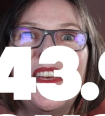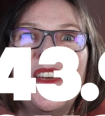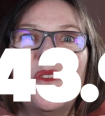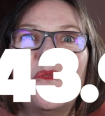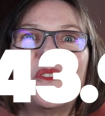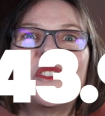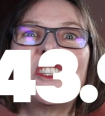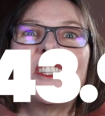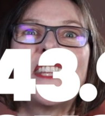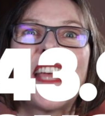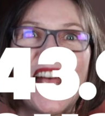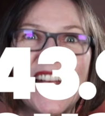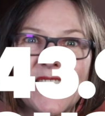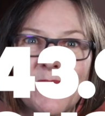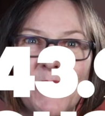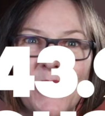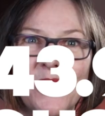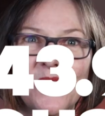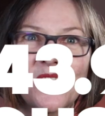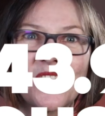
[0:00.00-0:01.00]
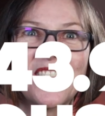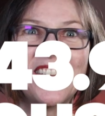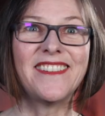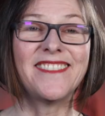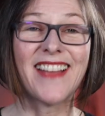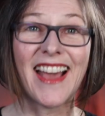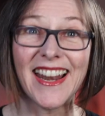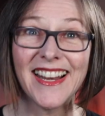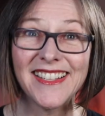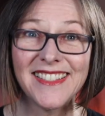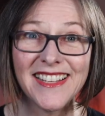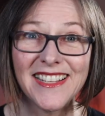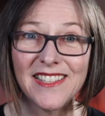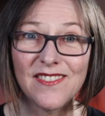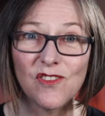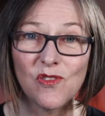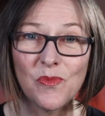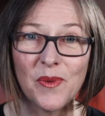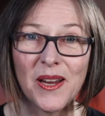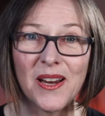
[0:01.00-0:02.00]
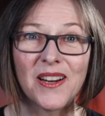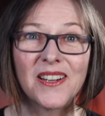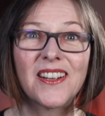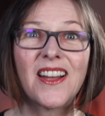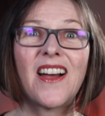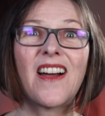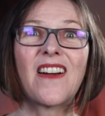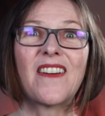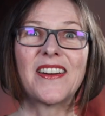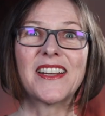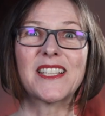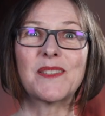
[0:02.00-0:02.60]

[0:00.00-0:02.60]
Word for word: which is the taxpayers of the United States of America are